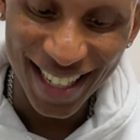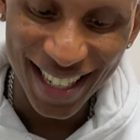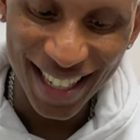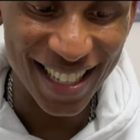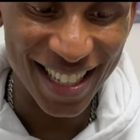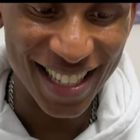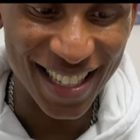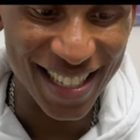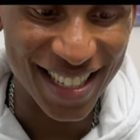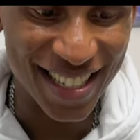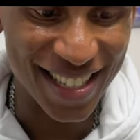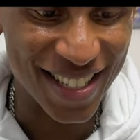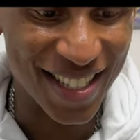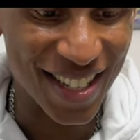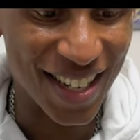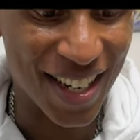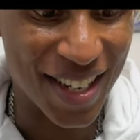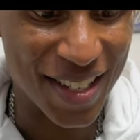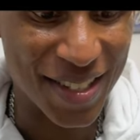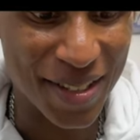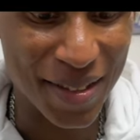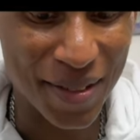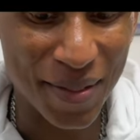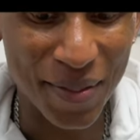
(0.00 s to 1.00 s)
This is
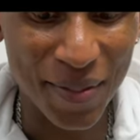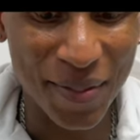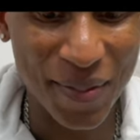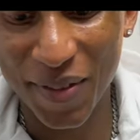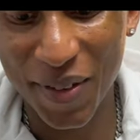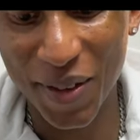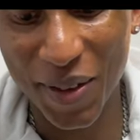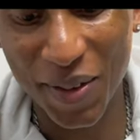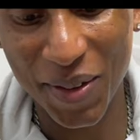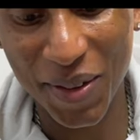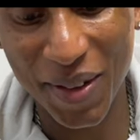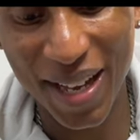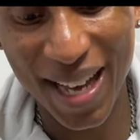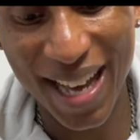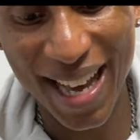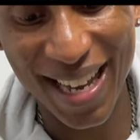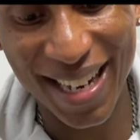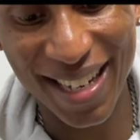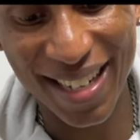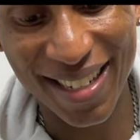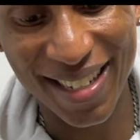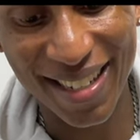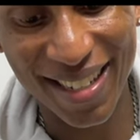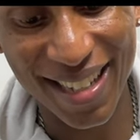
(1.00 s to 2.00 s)
awesome, further
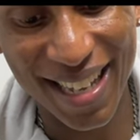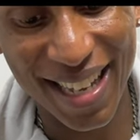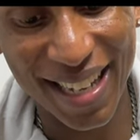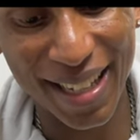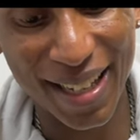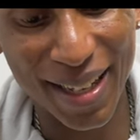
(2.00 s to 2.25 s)
adding to that